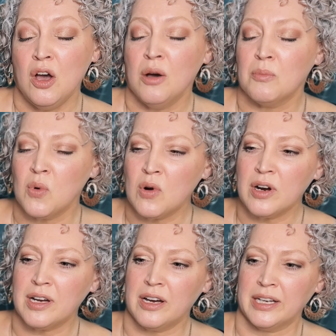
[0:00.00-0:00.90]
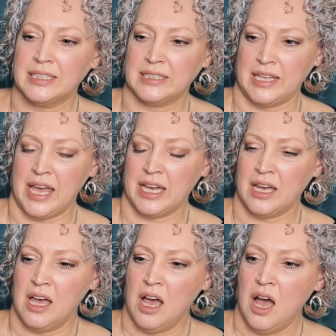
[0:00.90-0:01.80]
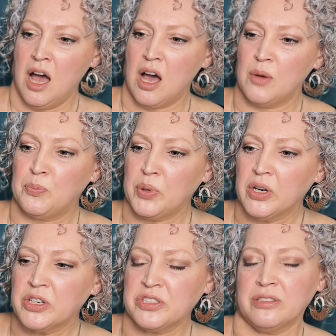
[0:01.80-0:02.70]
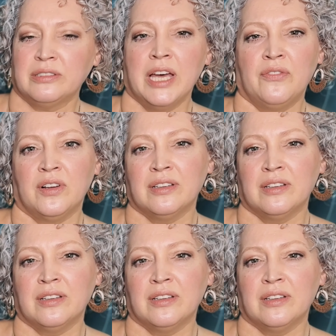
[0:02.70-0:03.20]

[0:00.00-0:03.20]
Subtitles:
more on like a personal level,